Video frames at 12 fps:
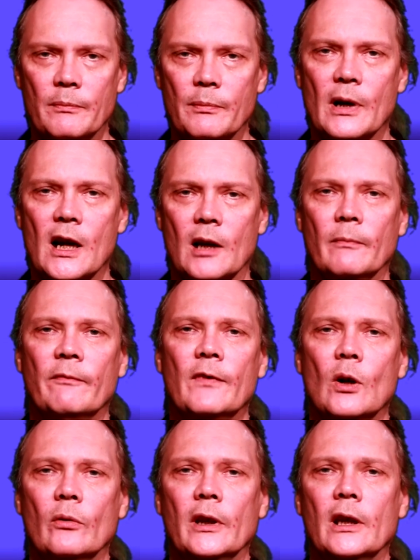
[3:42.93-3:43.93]
bottom
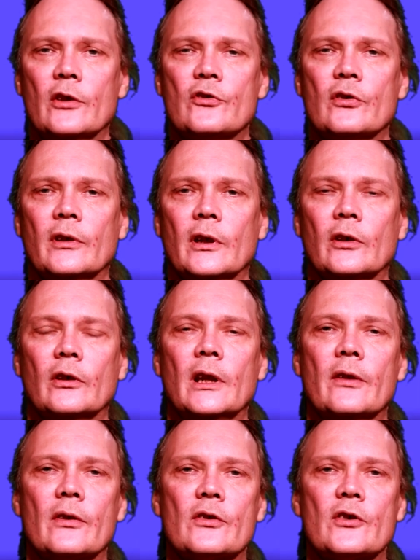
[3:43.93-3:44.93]
foundation
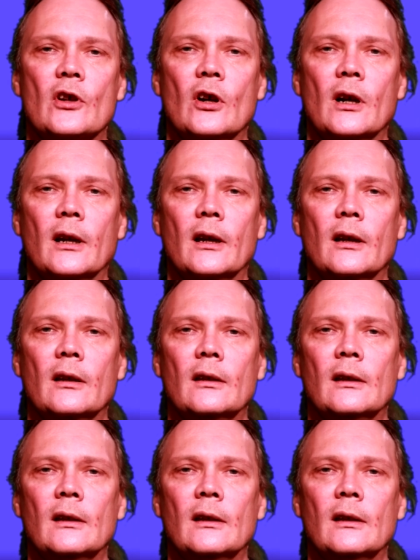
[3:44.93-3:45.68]
underneath the song.